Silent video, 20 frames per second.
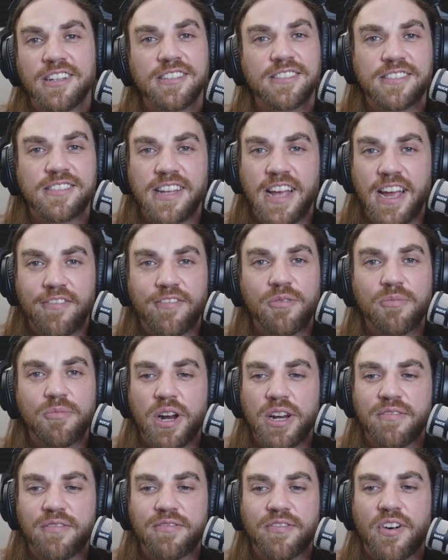just
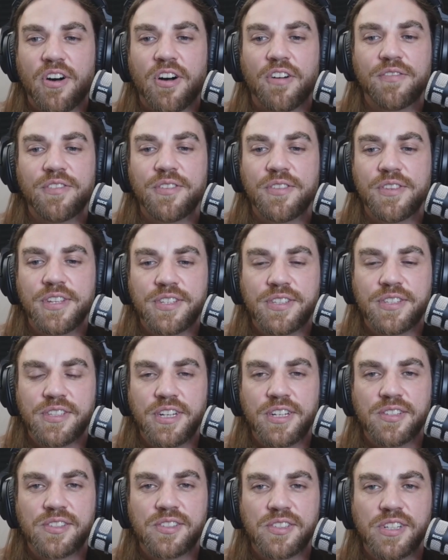everybody involved in this.
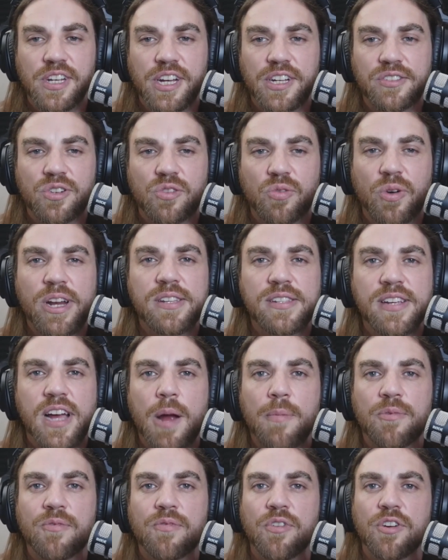It's great
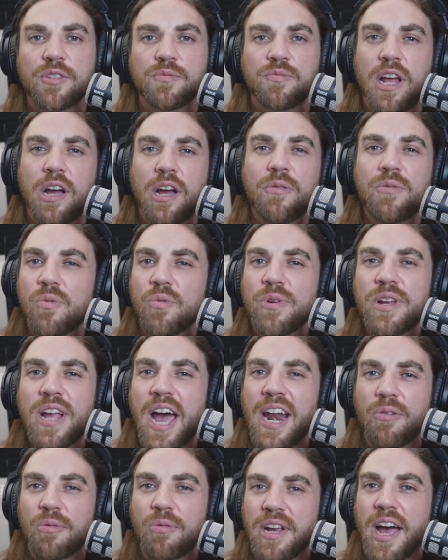times for us. Now we
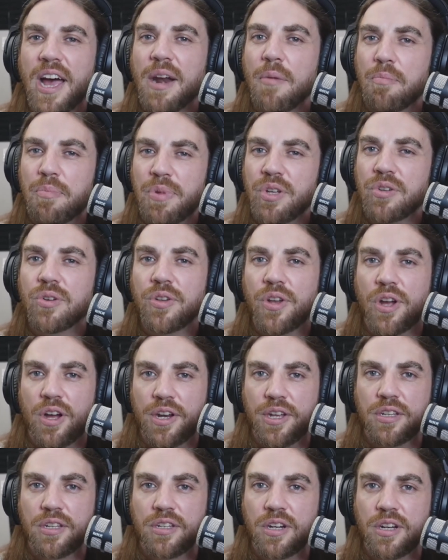got to build
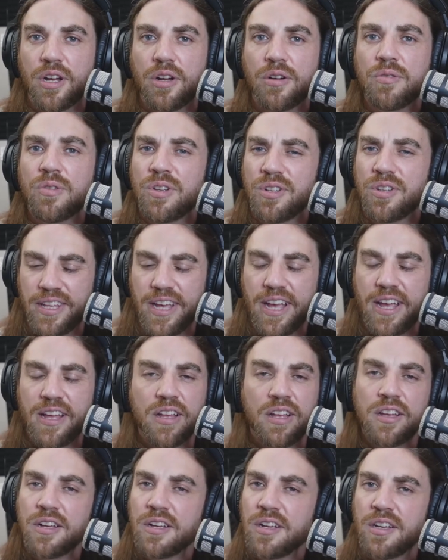on it. That
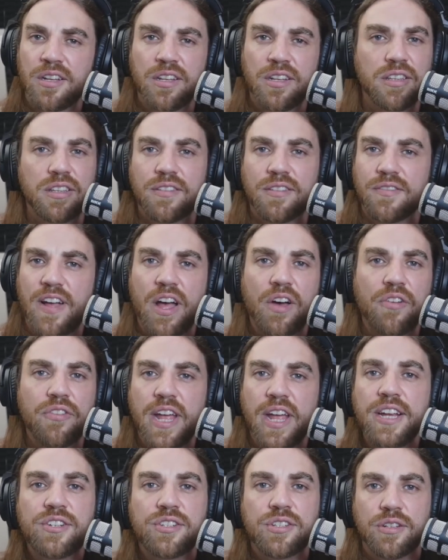
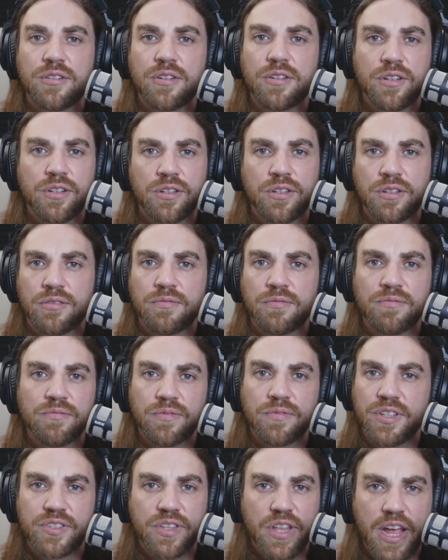foundation
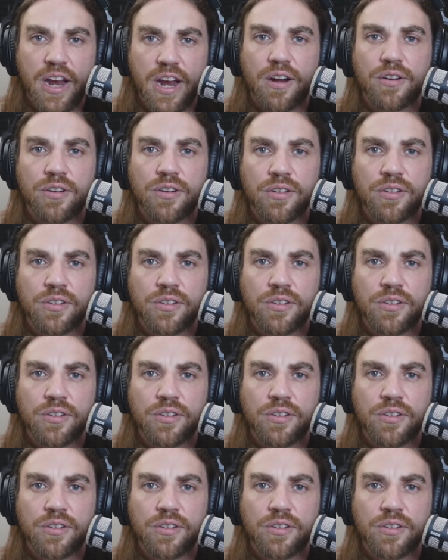is there.